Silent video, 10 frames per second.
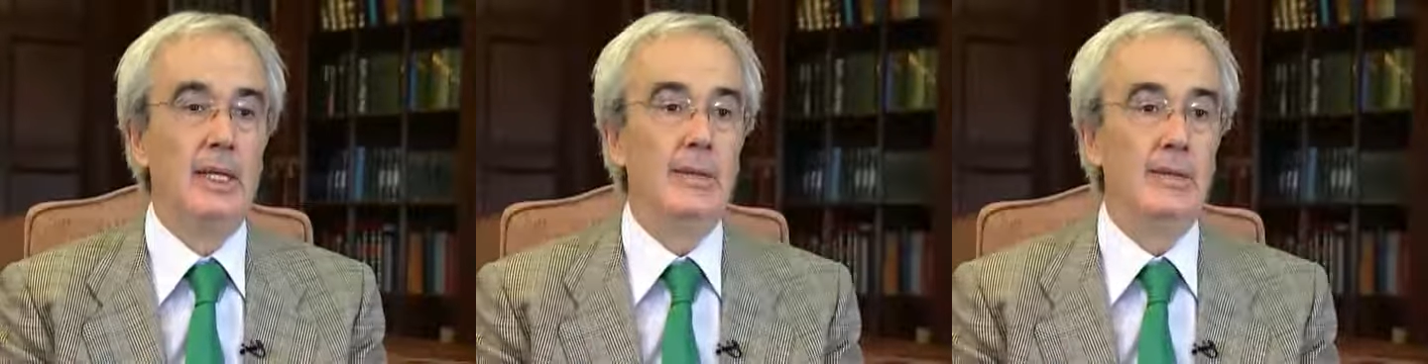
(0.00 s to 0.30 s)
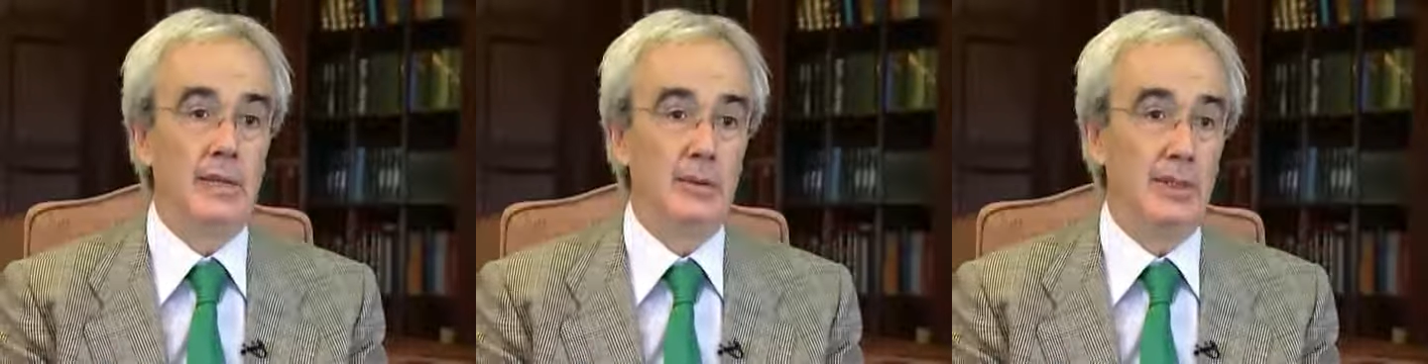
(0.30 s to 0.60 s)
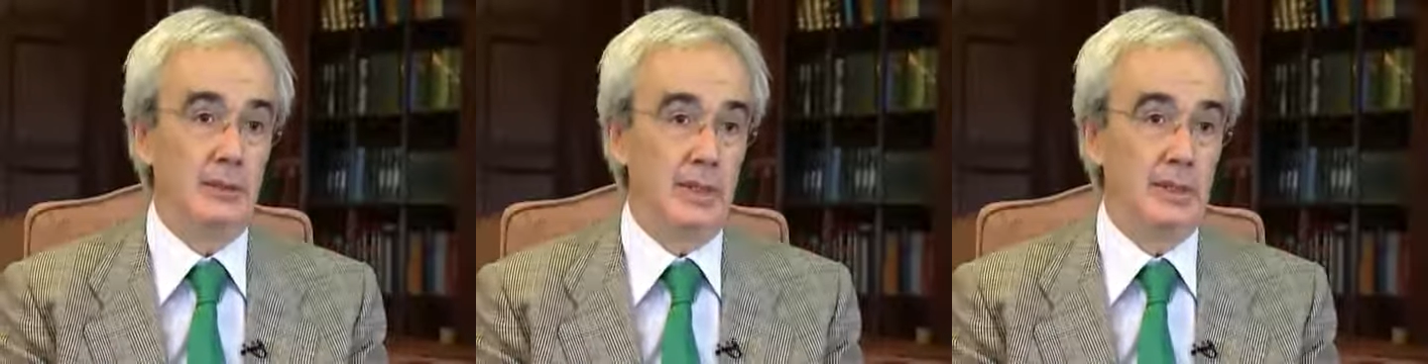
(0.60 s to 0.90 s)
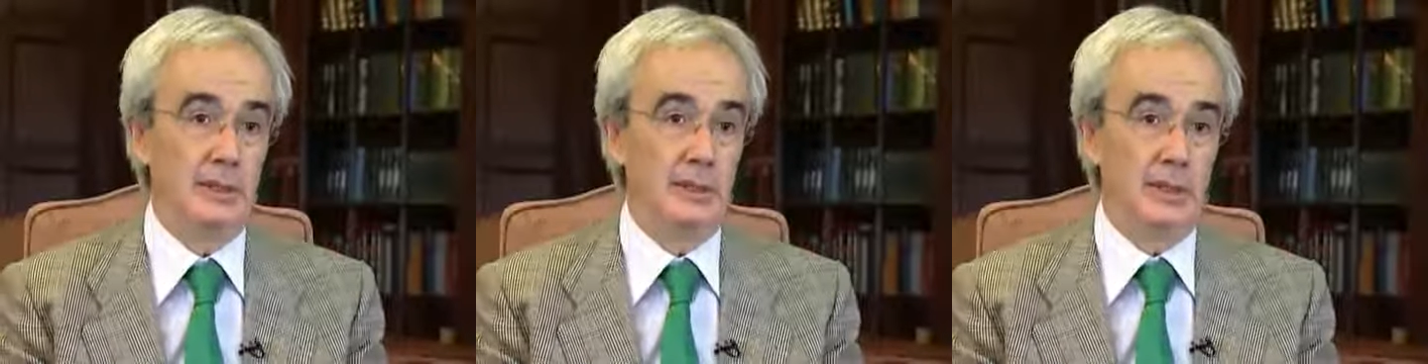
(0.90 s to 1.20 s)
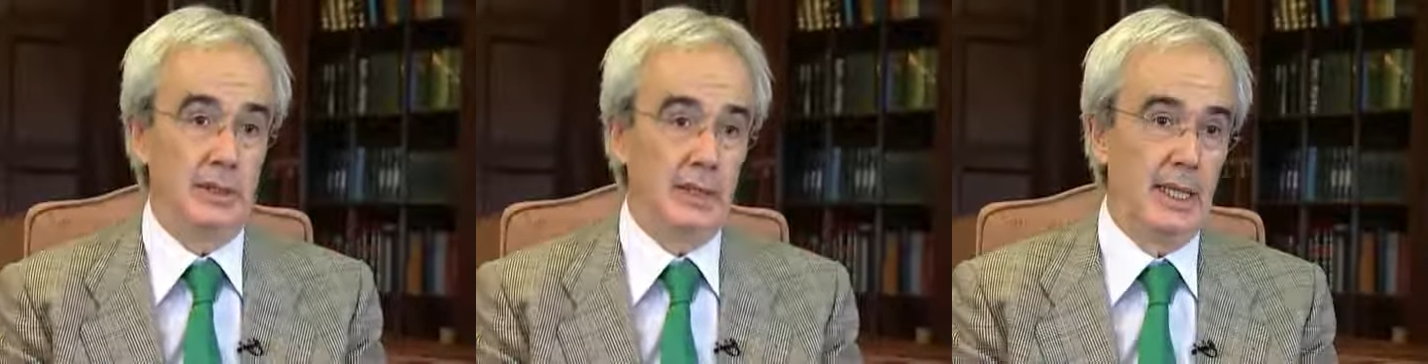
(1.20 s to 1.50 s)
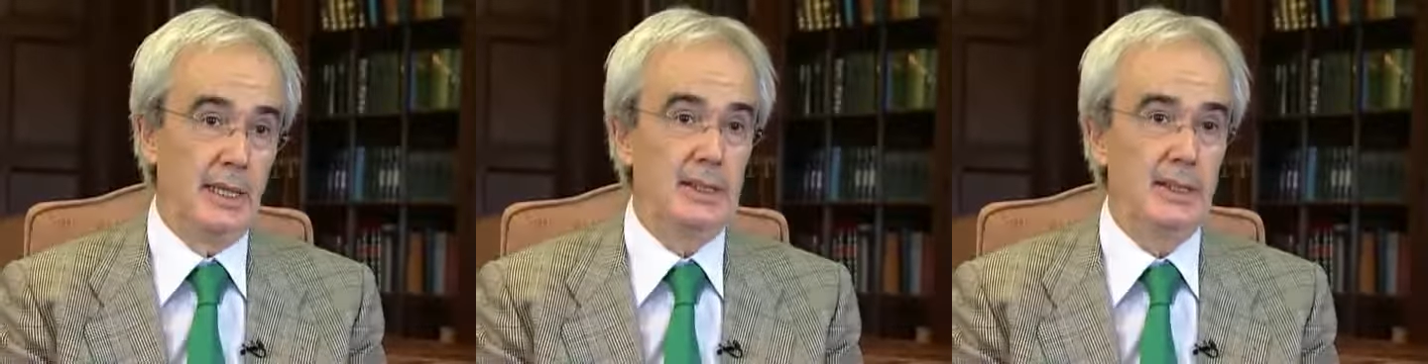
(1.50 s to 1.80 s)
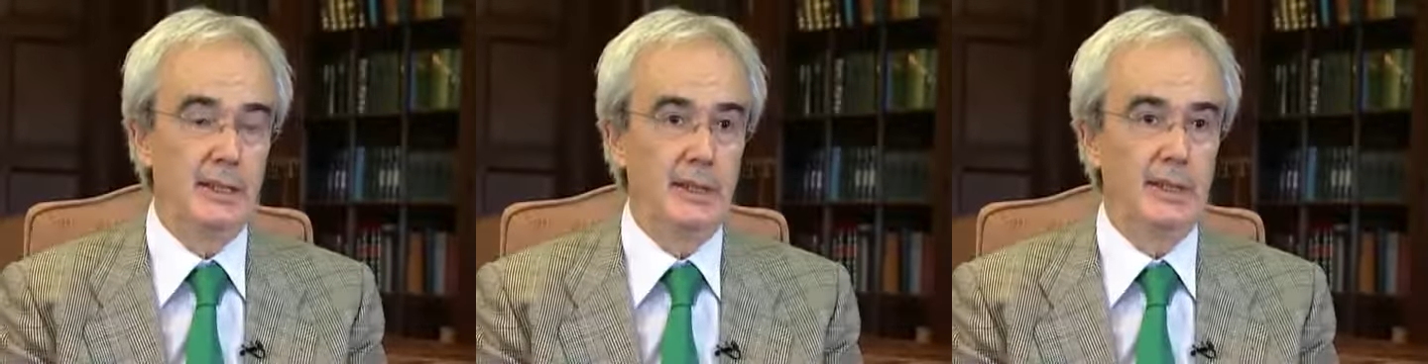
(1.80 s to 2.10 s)
elevated blood pressure, which is a
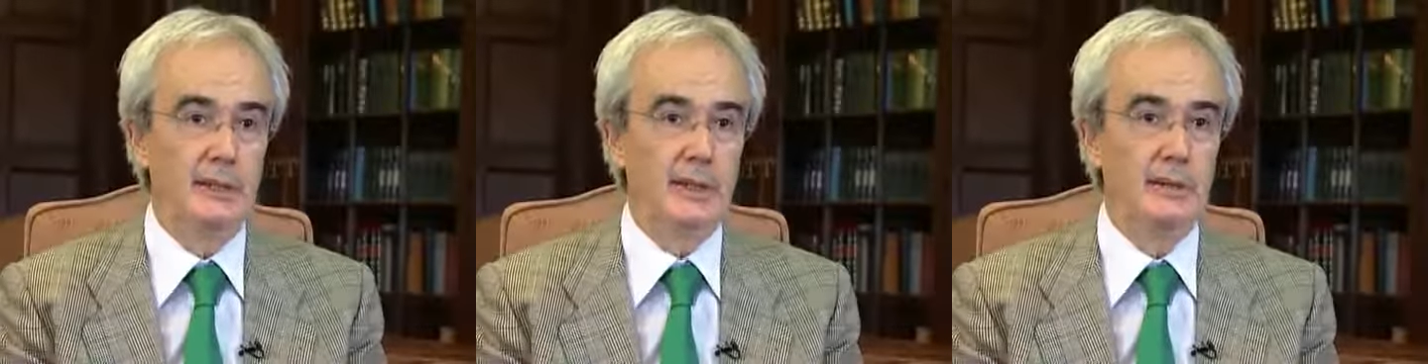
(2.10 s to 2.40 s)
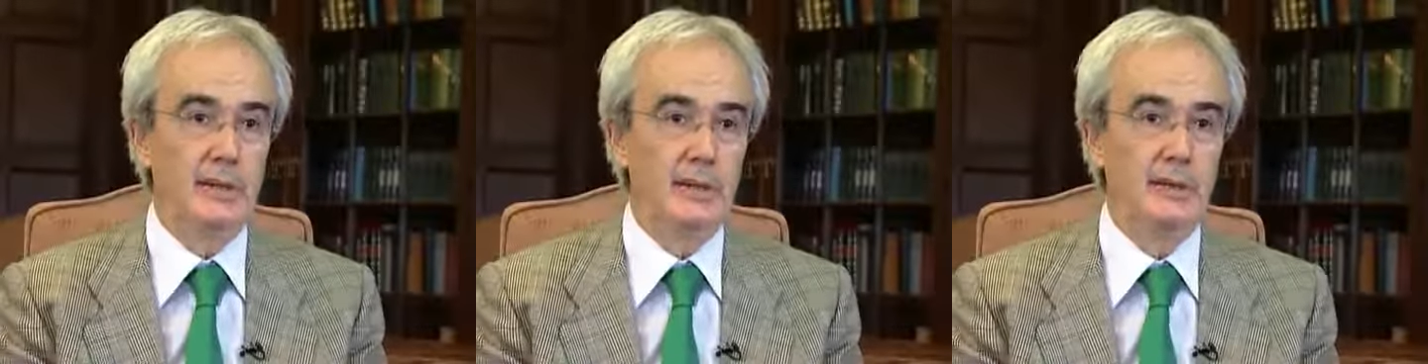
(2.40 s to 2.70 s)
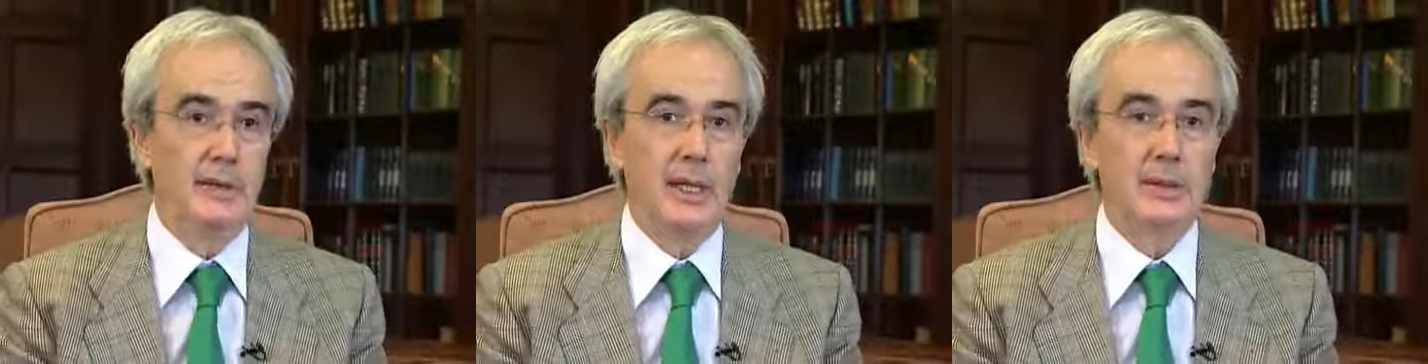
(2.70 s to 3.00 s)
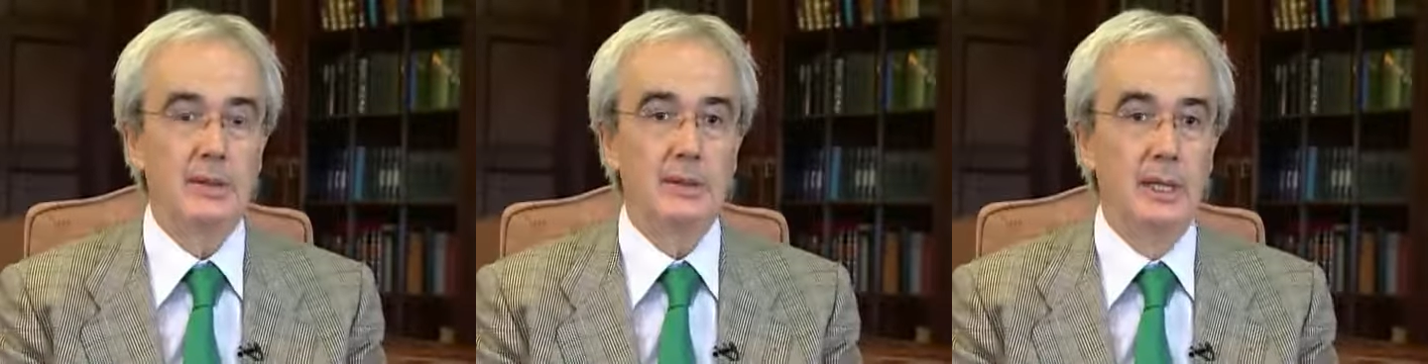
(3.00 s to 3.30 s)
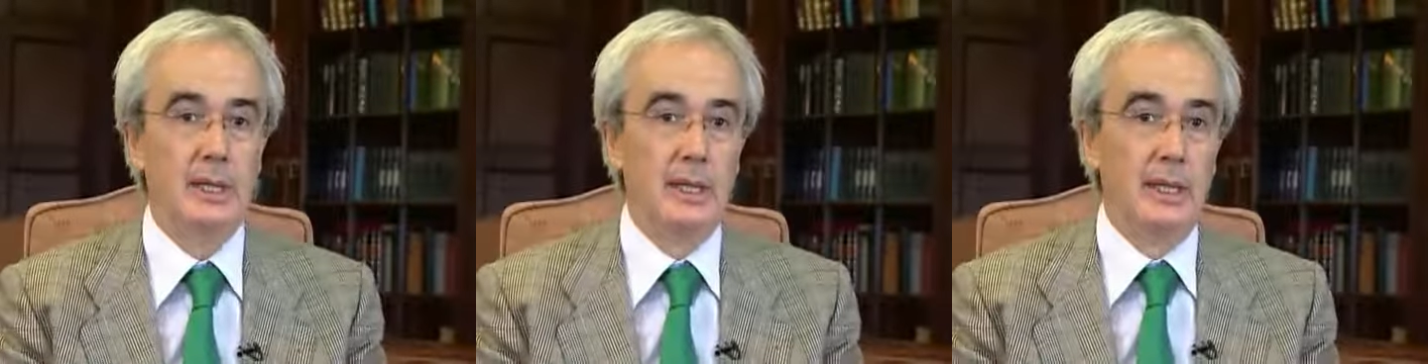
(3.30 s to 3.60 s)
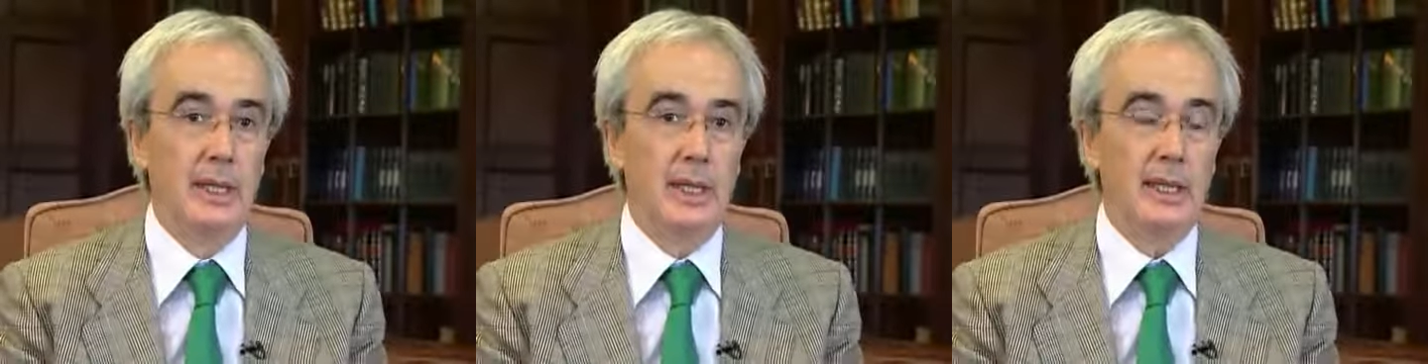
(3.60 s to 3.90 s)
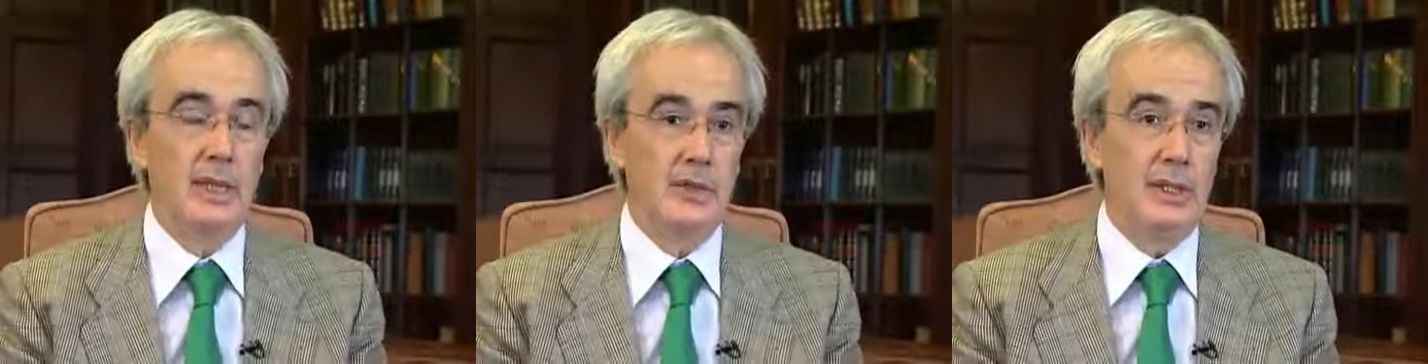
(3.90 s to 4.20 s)
classical cardiovascular risk factors,
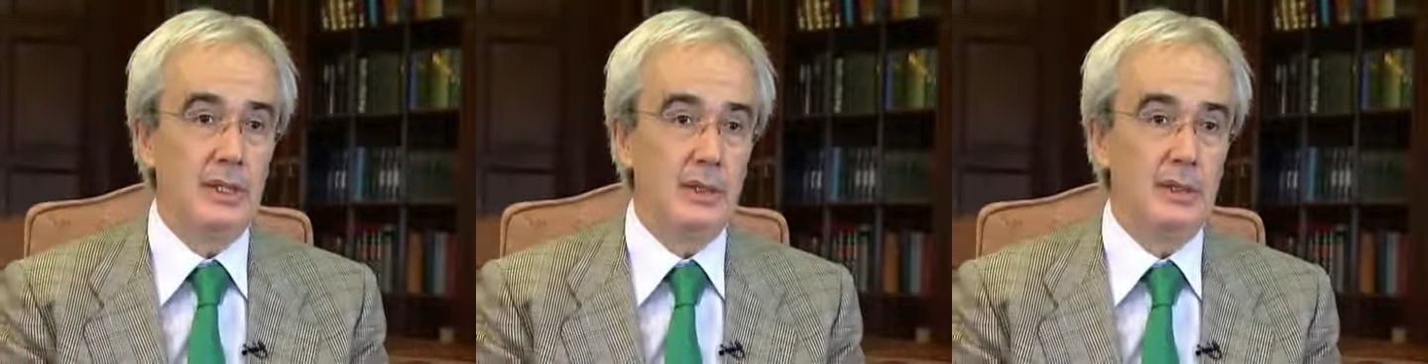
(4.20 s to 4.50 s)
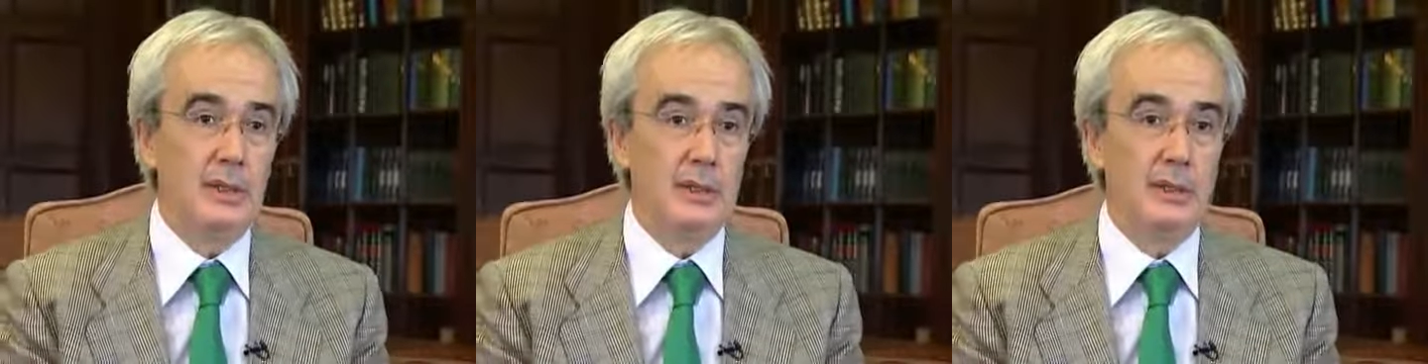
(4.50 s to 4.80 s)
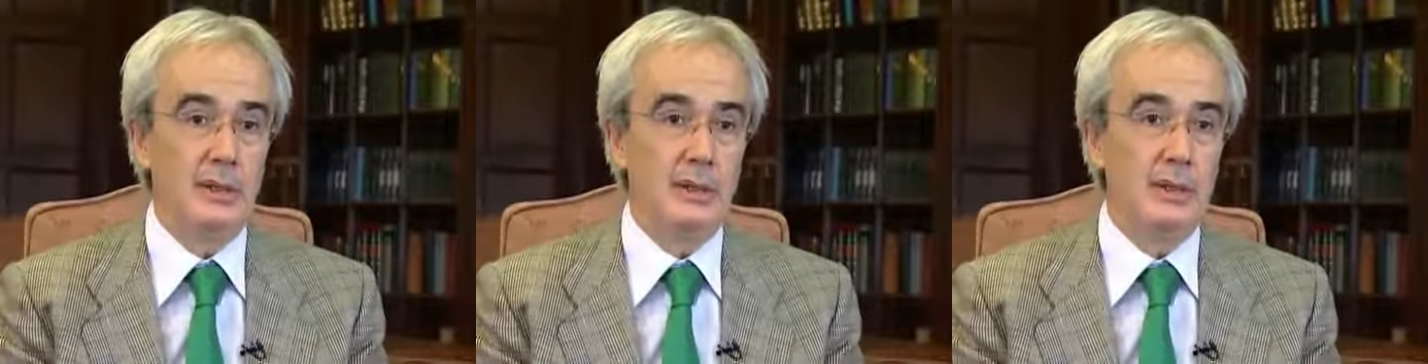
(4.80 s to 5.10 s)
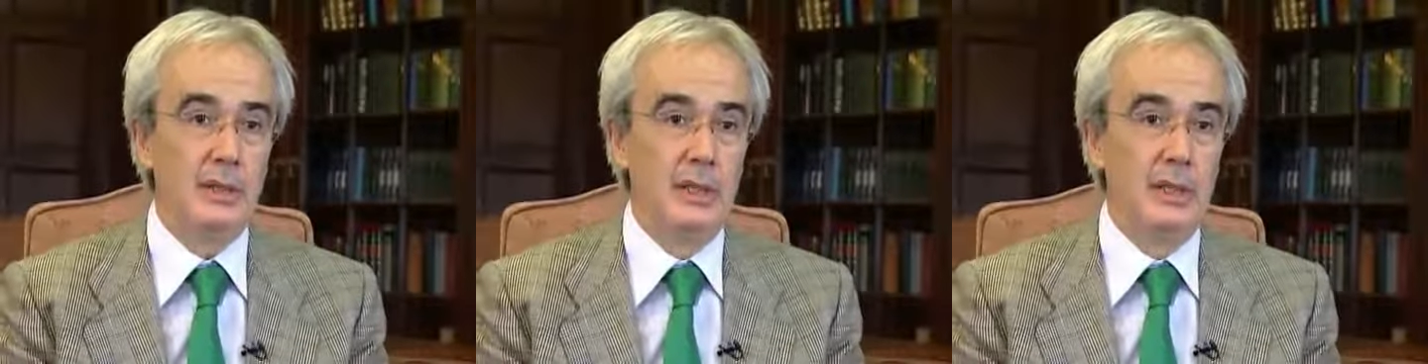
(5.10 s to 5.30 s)
and HDL cholesterol.